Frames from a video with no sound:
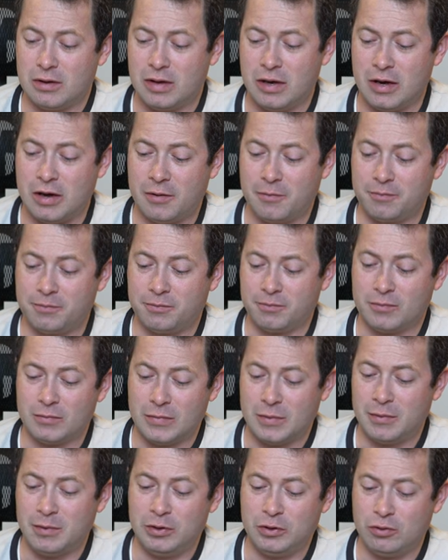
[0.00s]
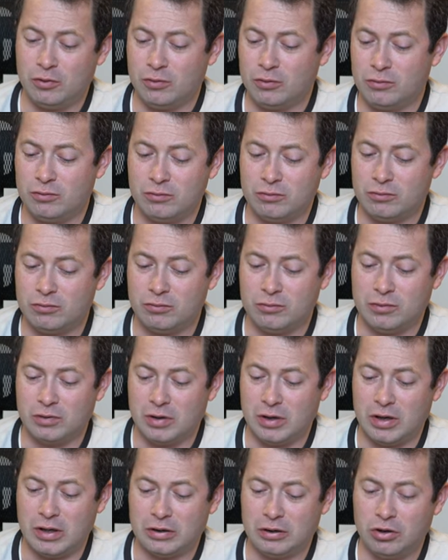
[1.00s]
um, let me do
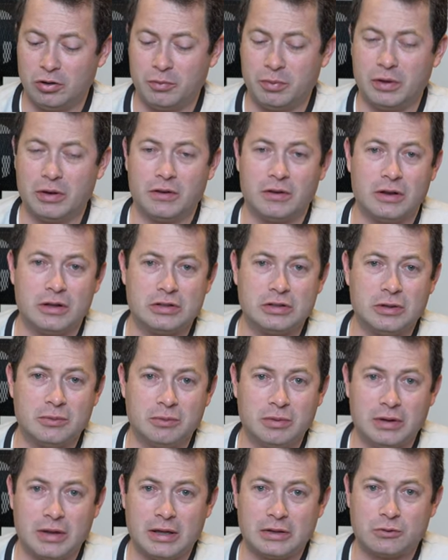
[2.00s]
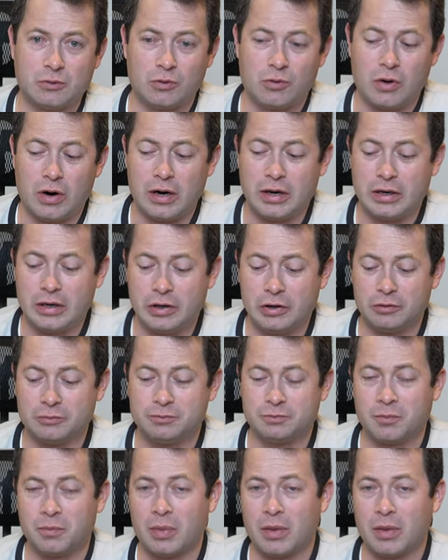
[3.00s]
a little bit of the assembly that's required here